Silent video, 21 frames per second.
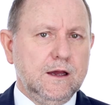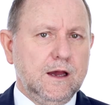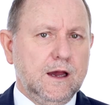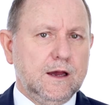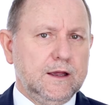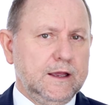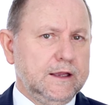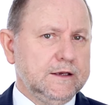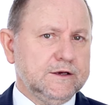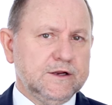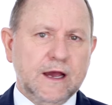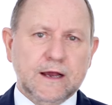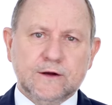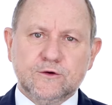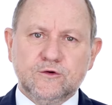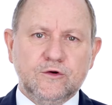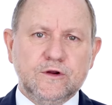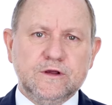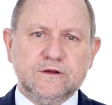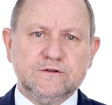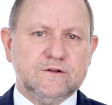In
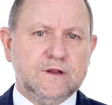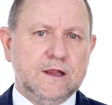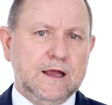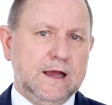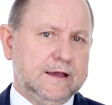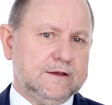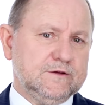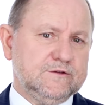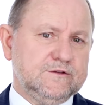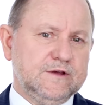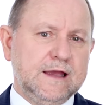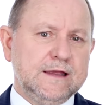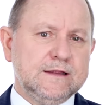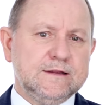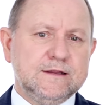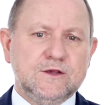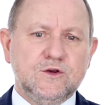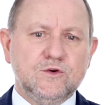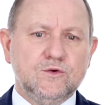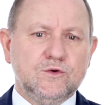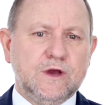countries like, say,
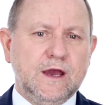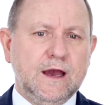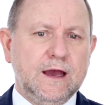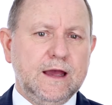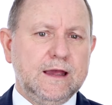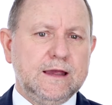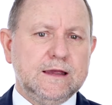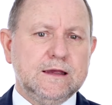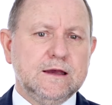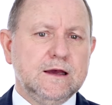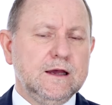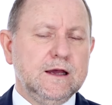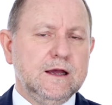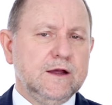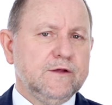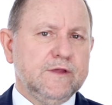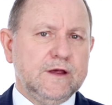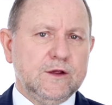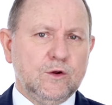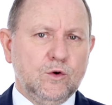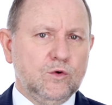the UK,
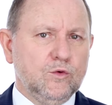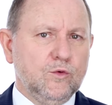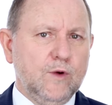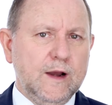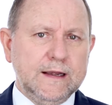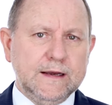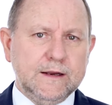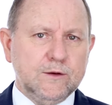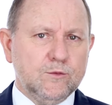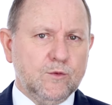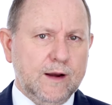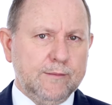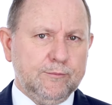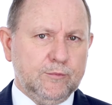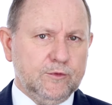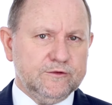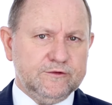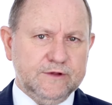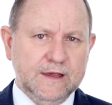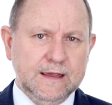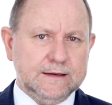they already
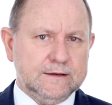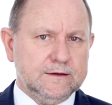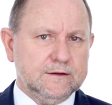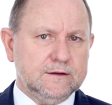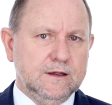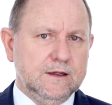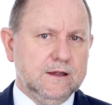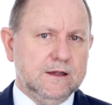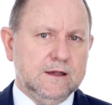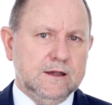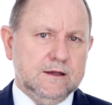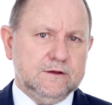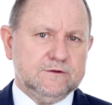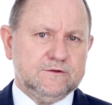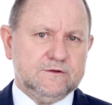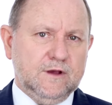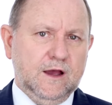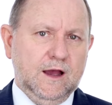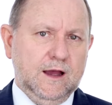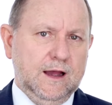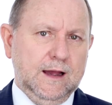represent
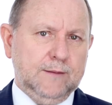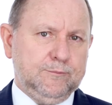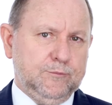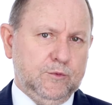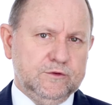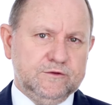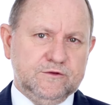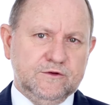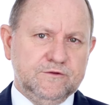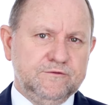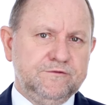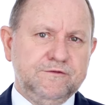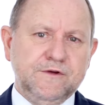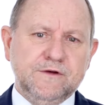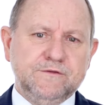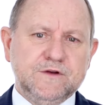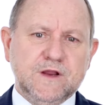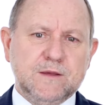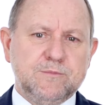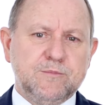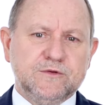upwards of
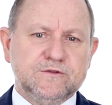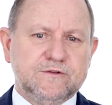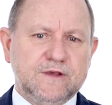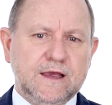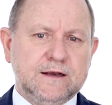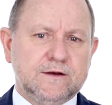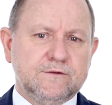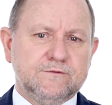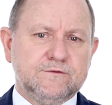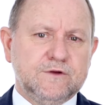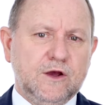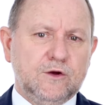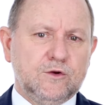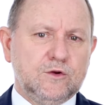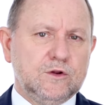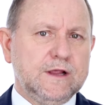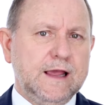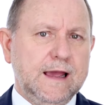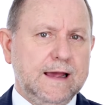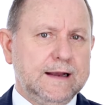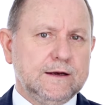50% of
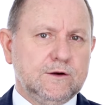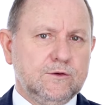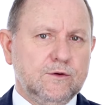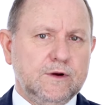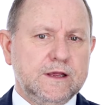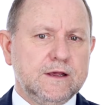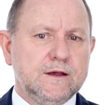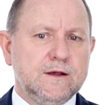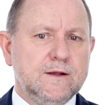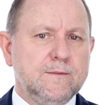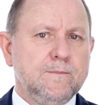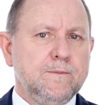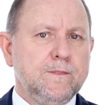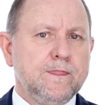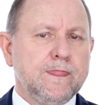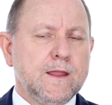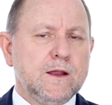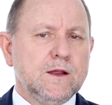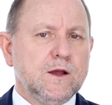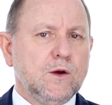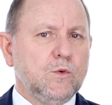total category.
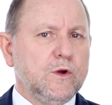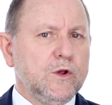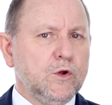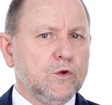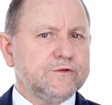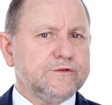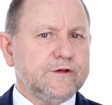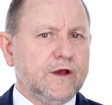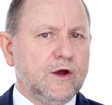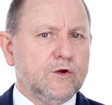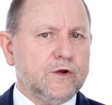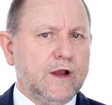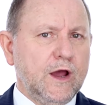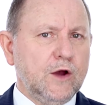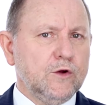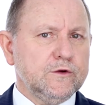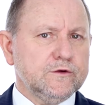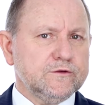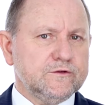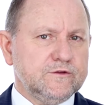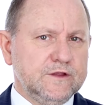We also
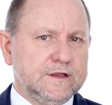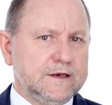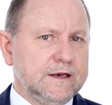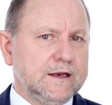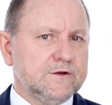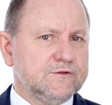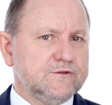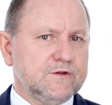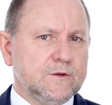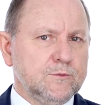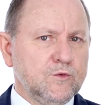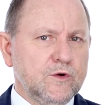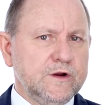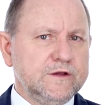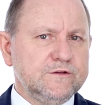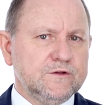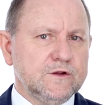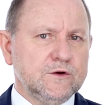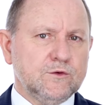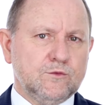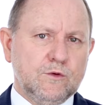noticed that in some
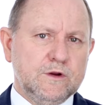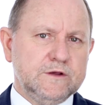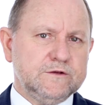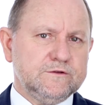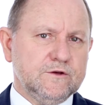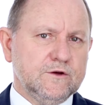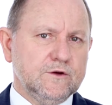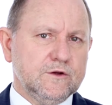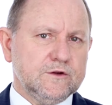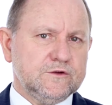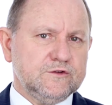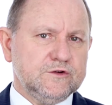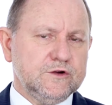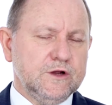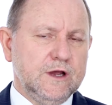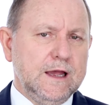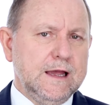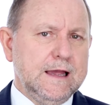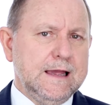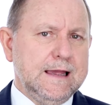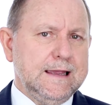recent research
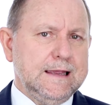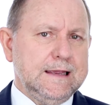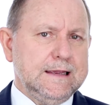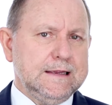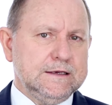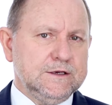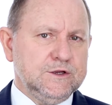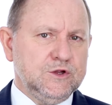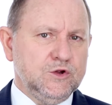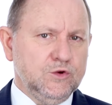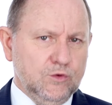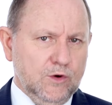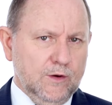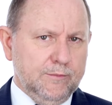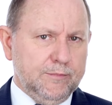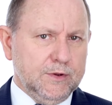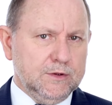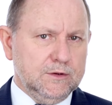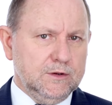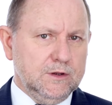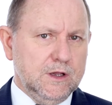in
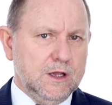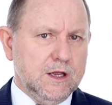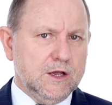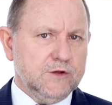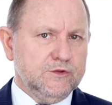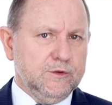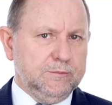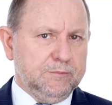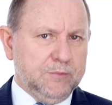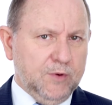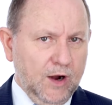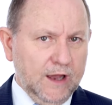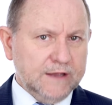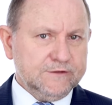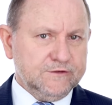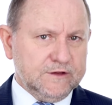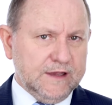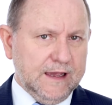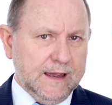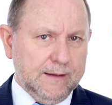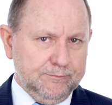Europe, the
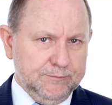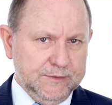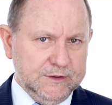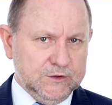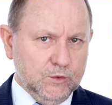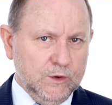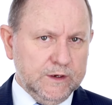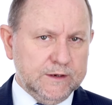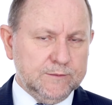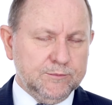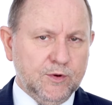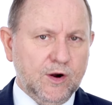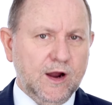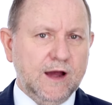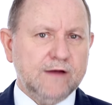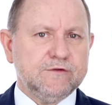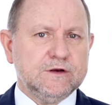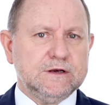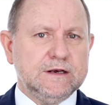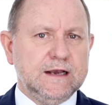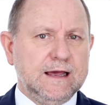price gap between
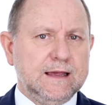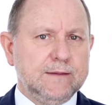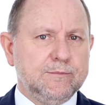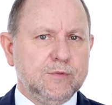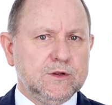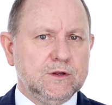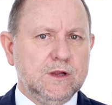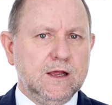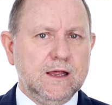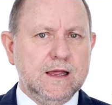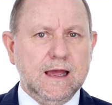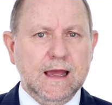private label